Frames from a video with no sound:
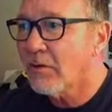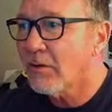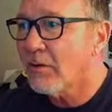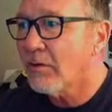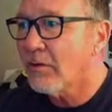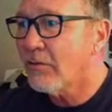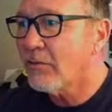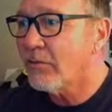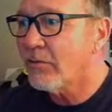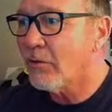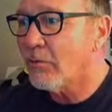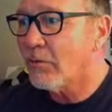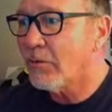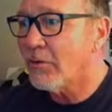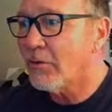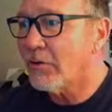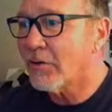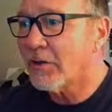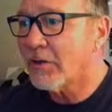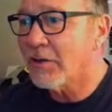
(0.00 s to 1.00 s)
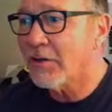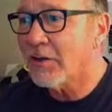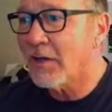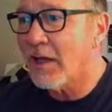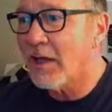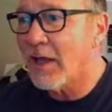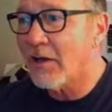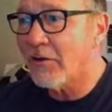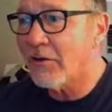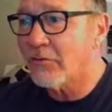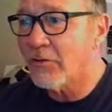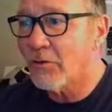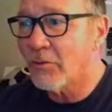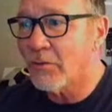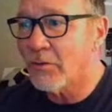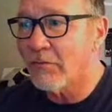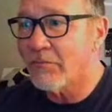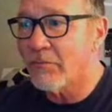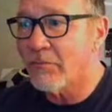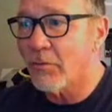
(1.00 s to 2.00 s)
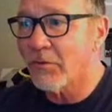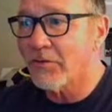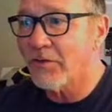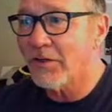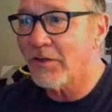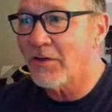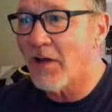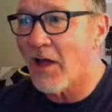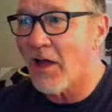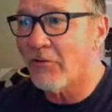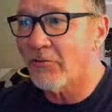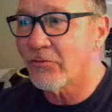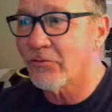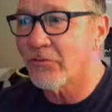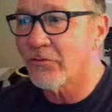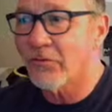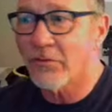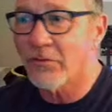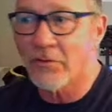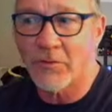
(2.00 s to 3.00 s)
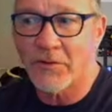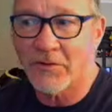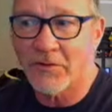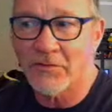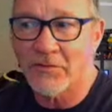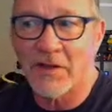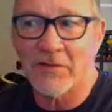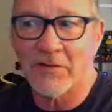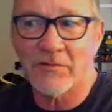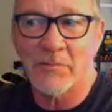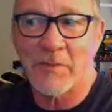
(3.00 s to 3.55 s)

So we're looking at a total of $14.30